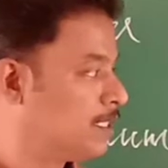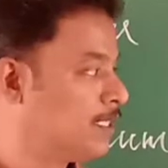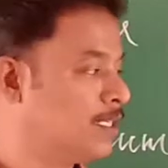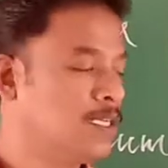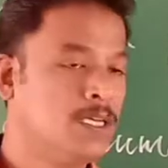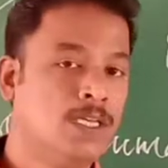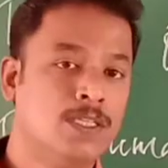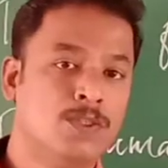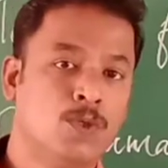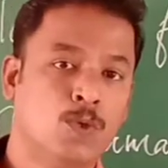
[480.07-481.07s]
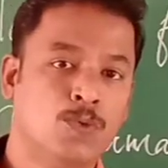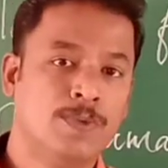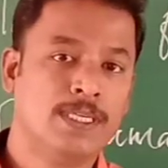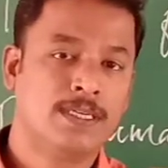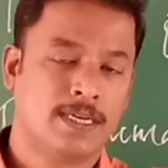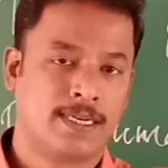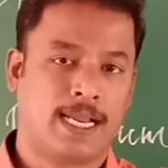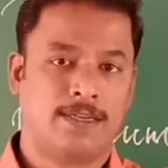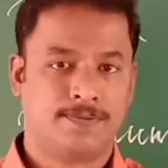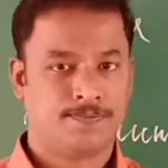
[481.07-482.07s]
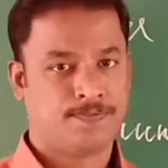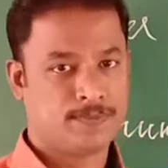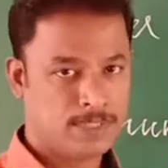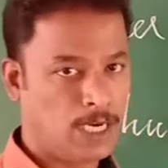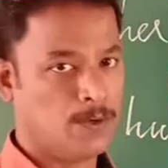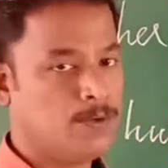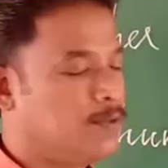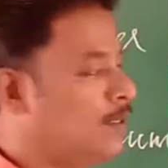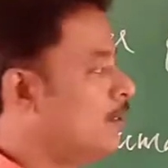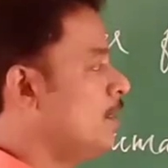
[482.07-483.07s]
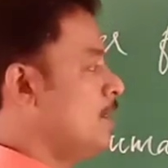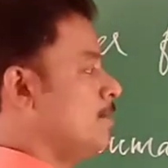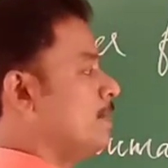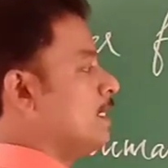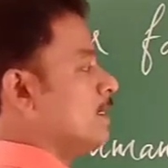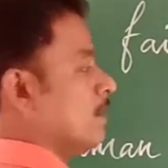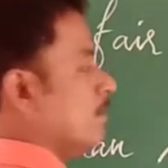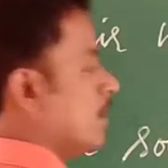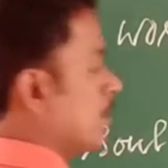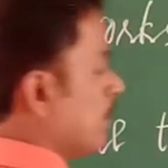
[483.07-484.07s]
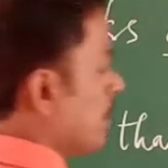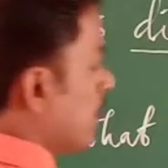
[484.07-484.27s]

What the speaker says: that through me ran. Now bring the